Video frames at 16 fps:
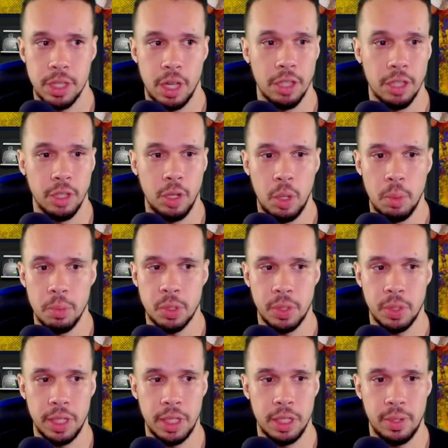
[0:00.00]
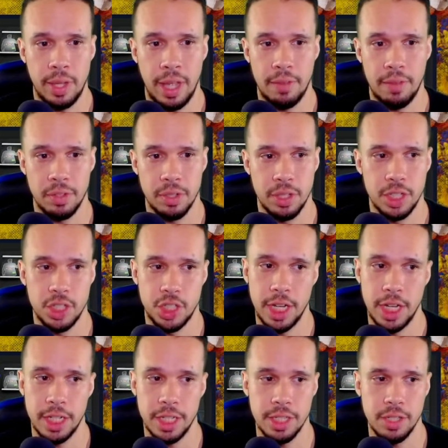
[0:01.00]
On the home screen, you have your
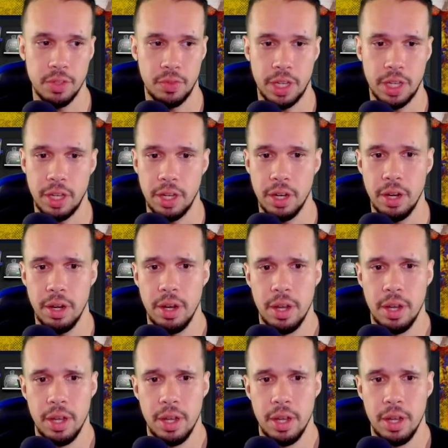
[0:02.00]
agendas over here.